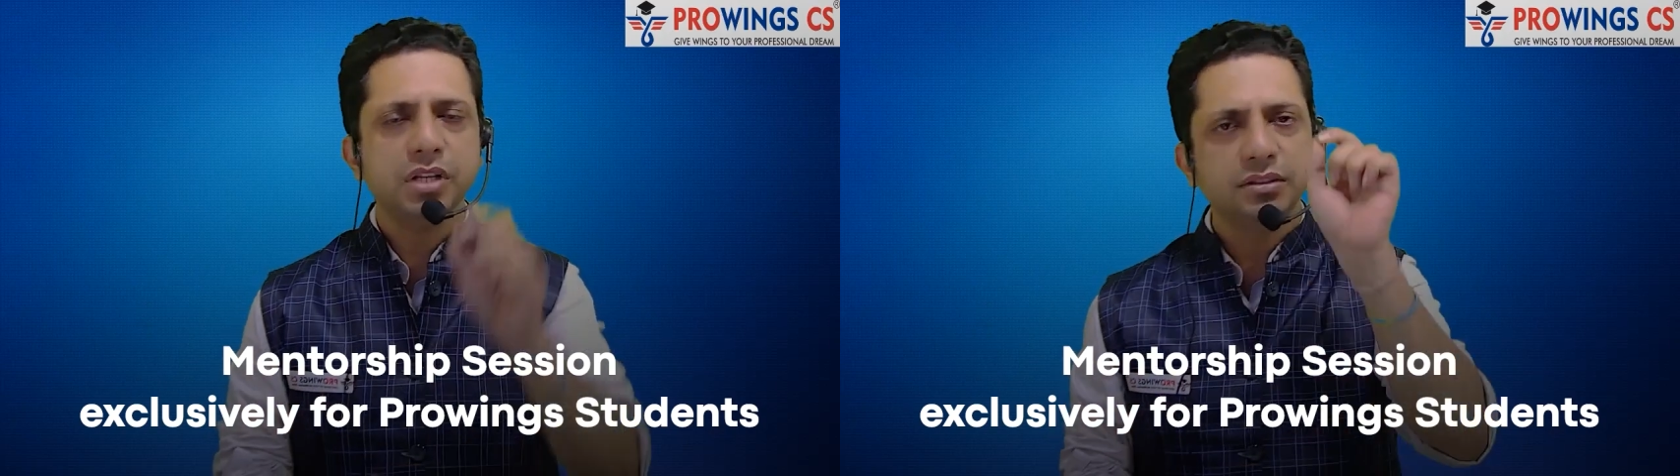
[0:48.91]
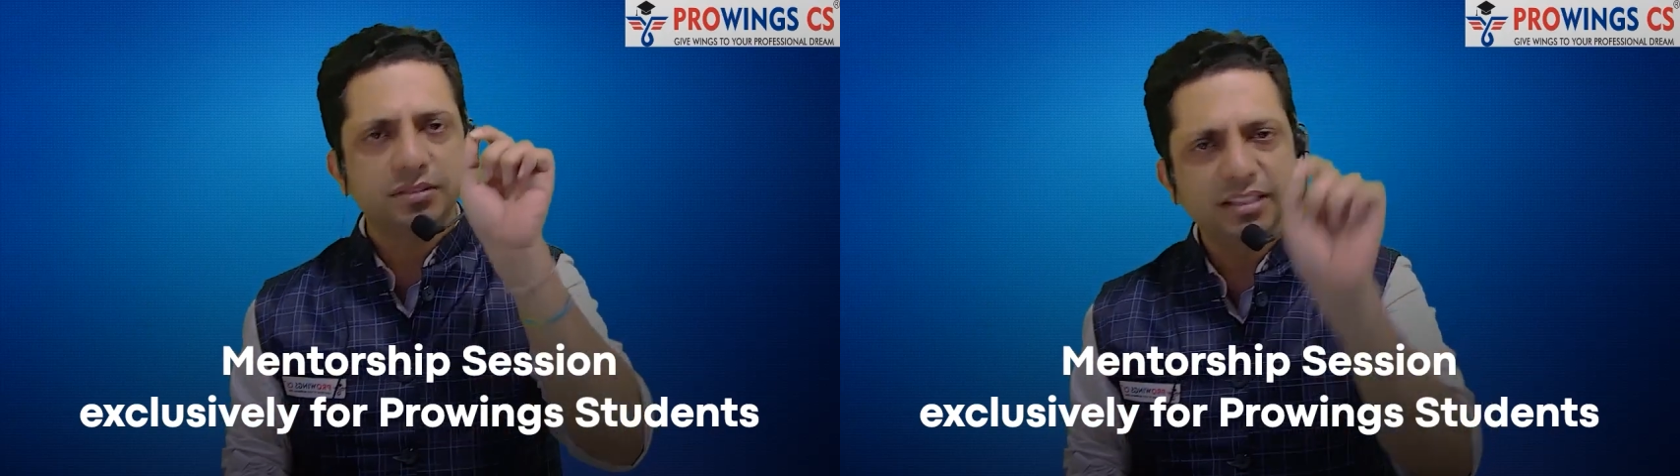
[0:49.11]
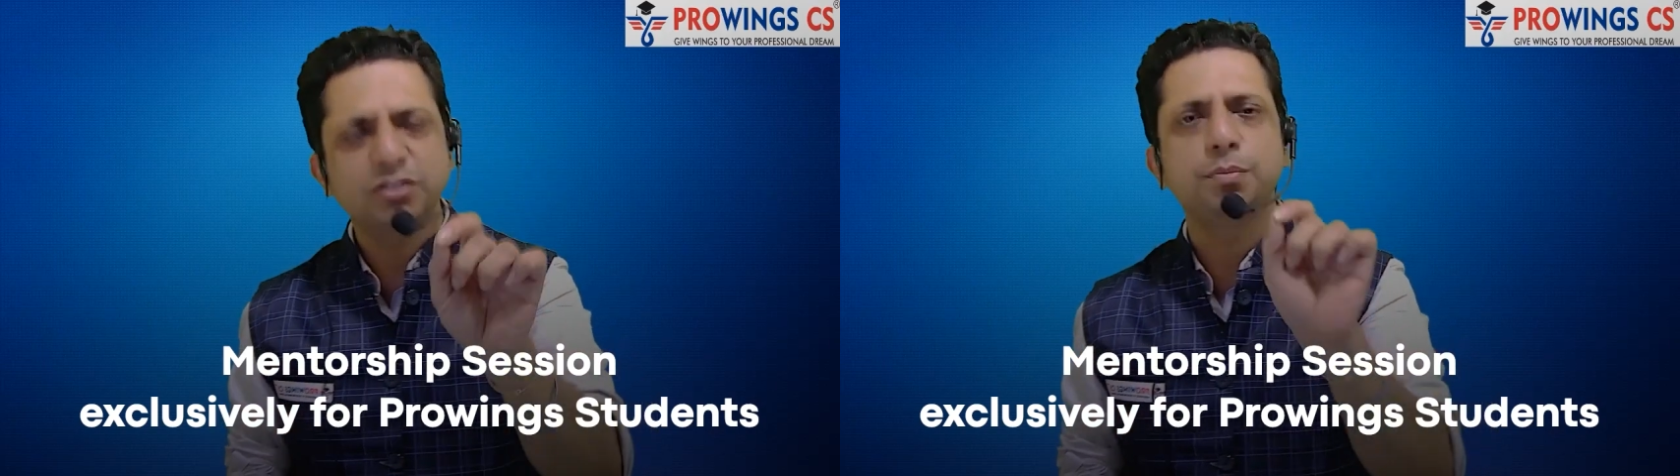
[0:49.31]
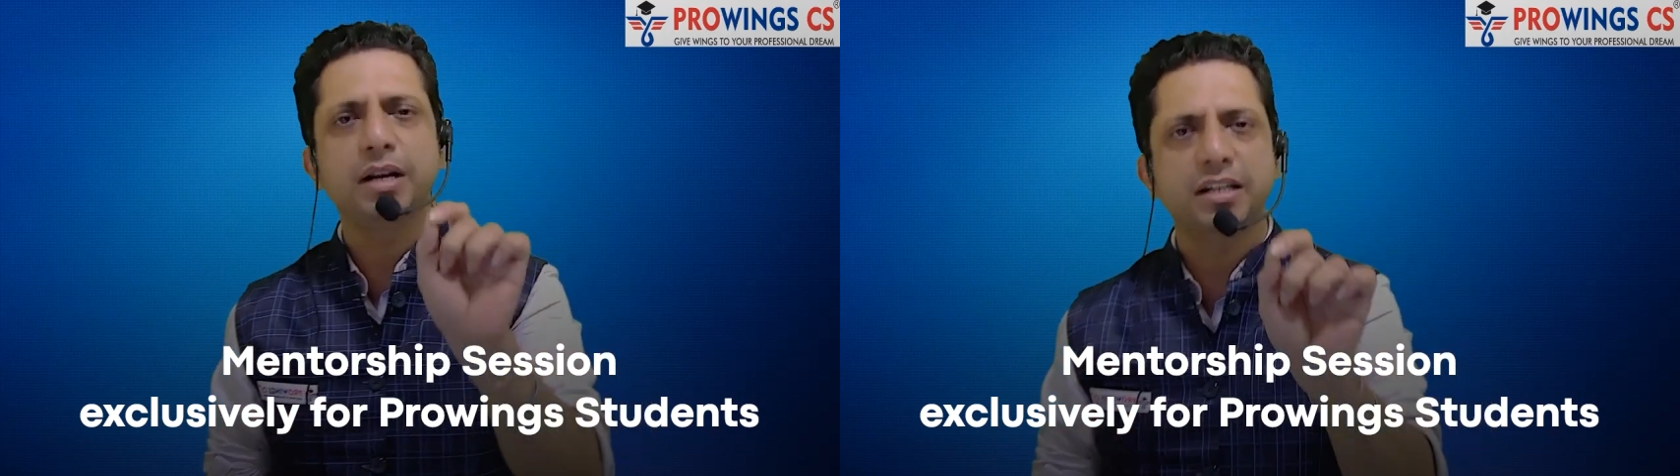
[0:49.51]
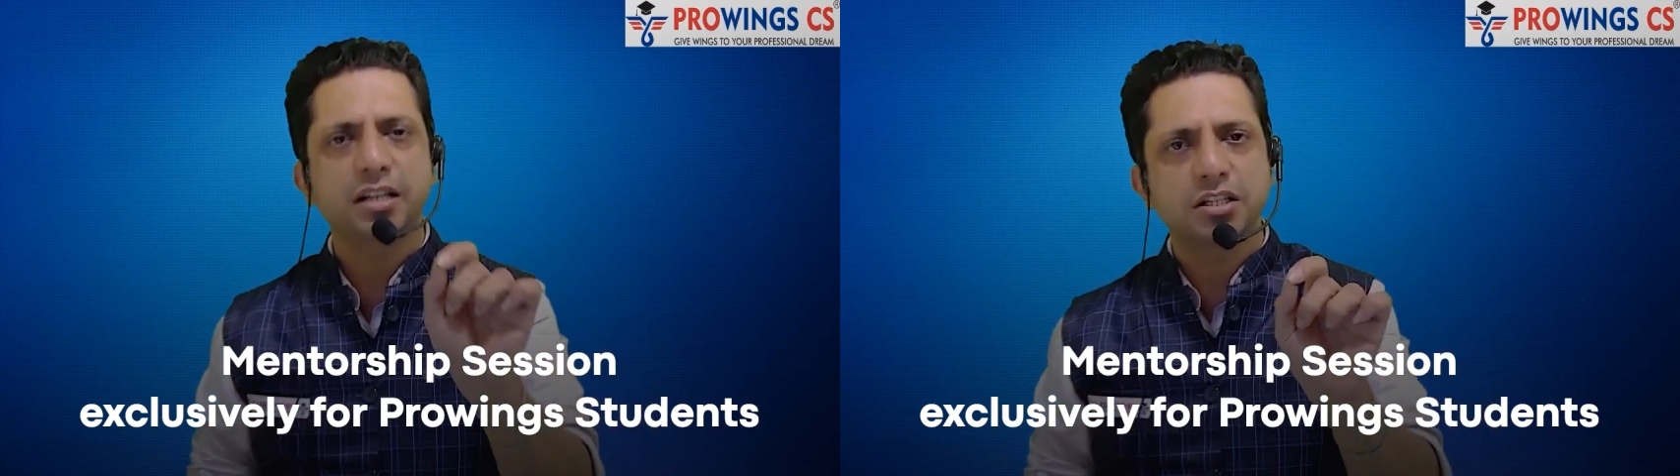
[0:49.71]
This
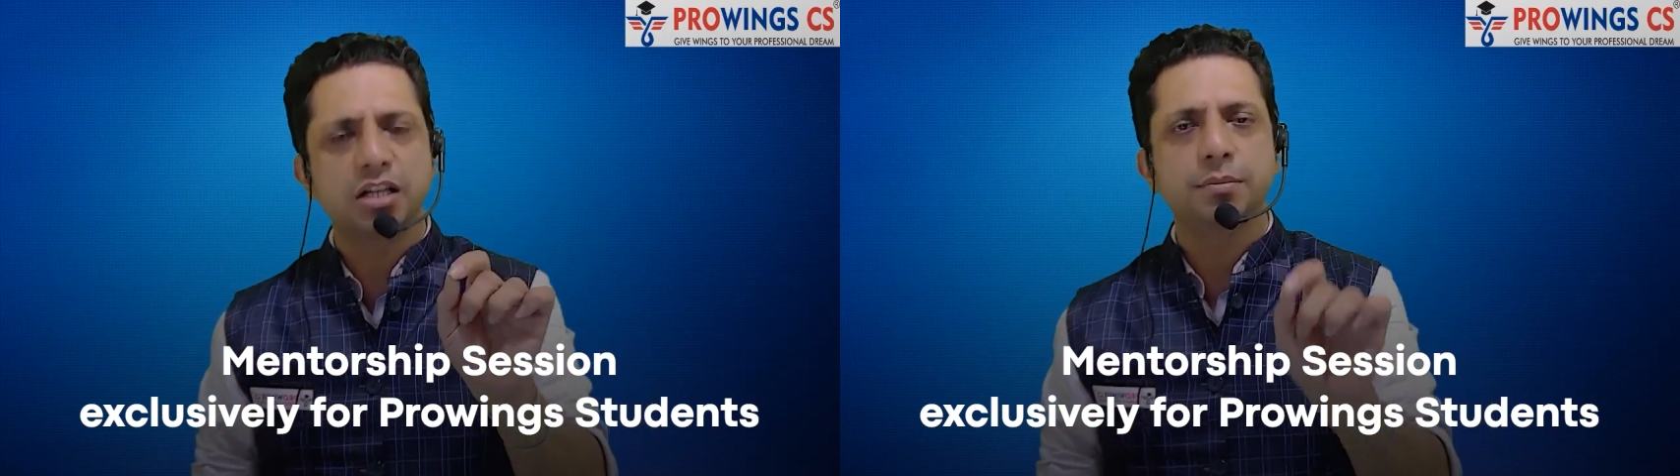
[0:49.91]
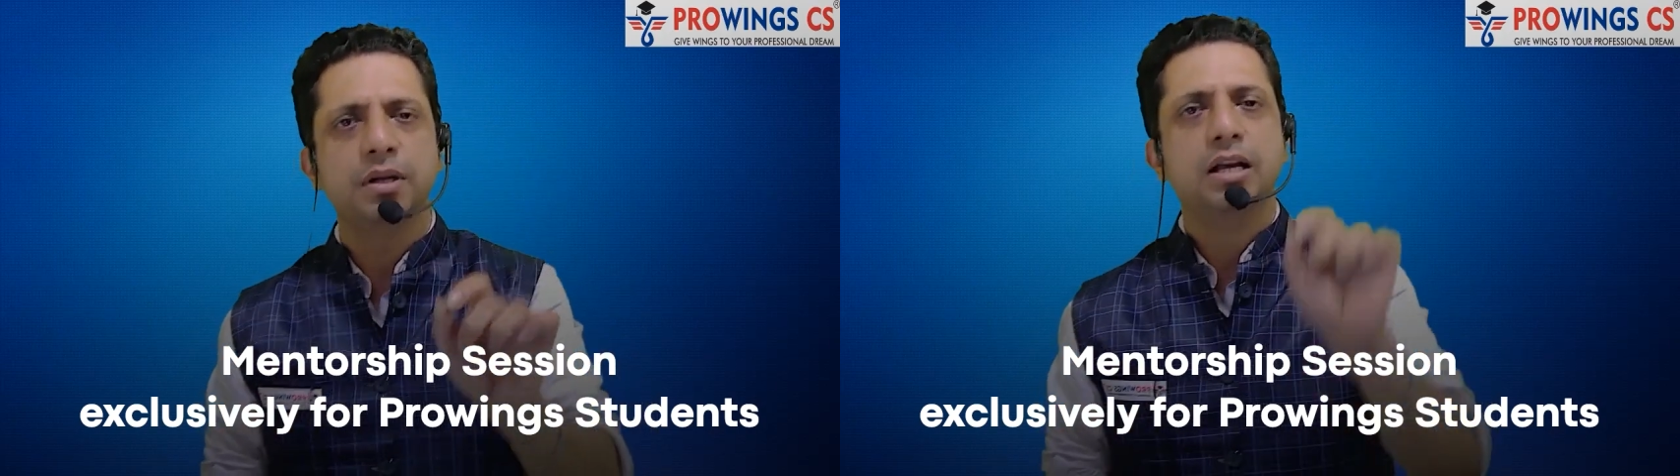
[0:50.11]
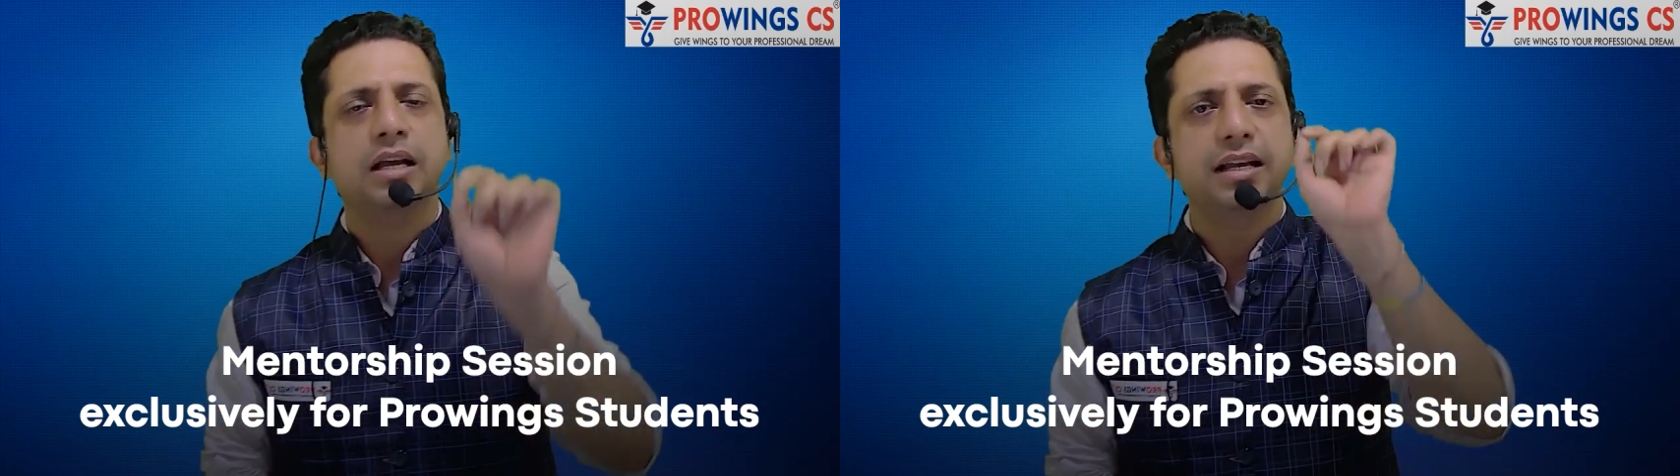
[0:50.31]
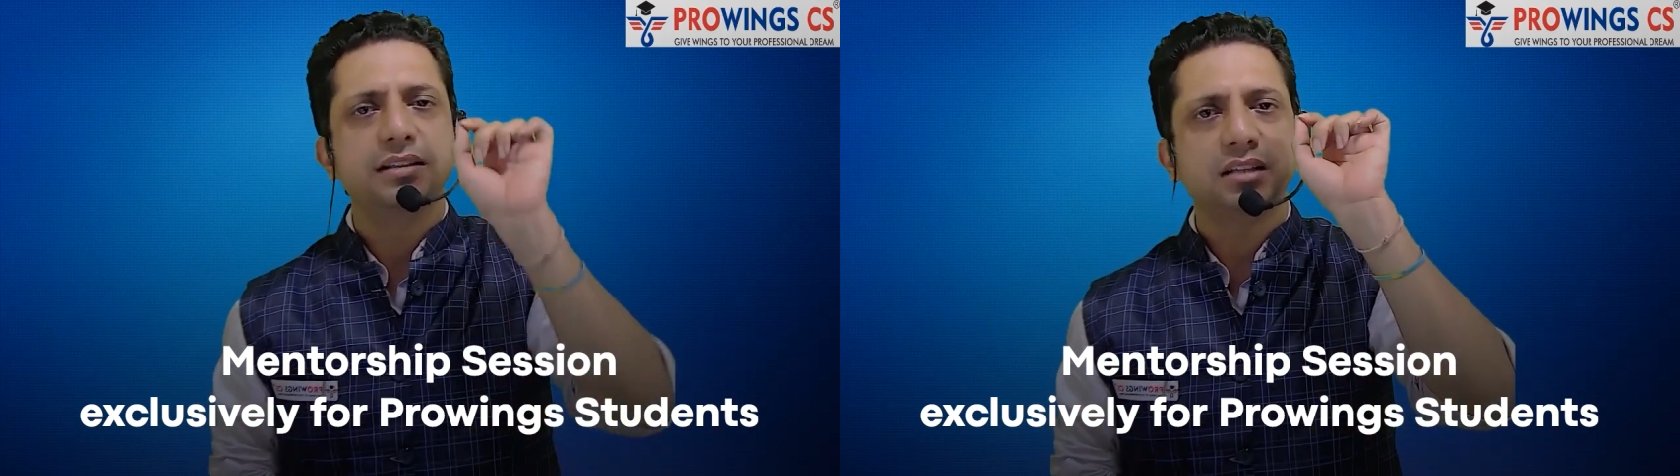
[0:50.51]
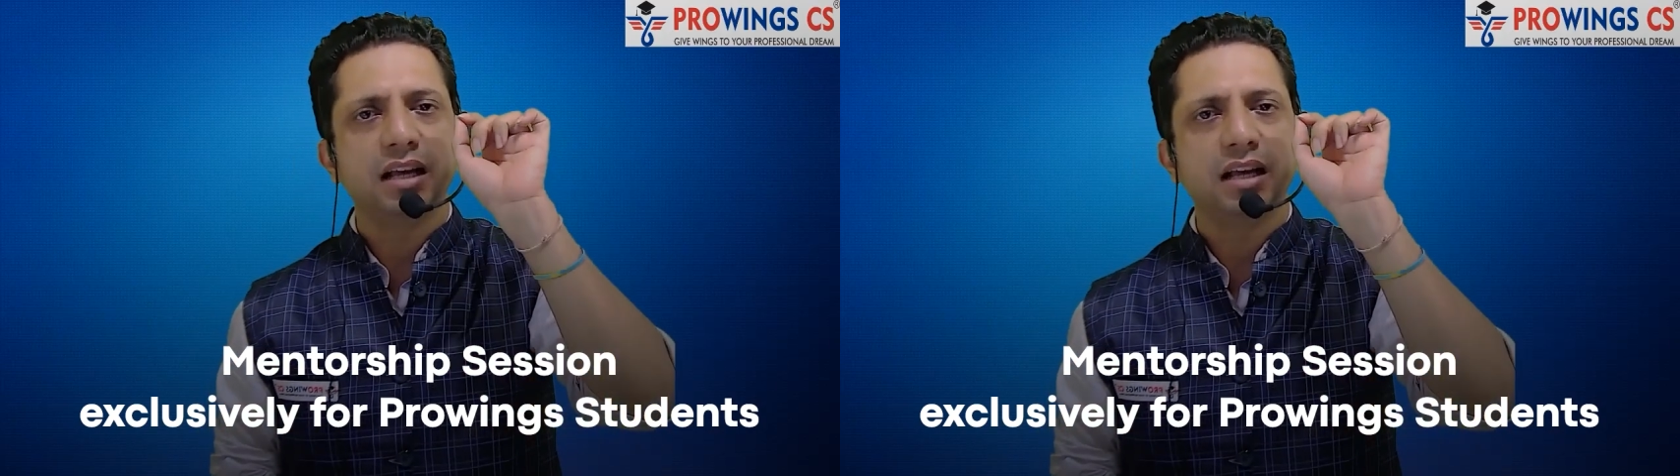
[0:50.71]
mentorship is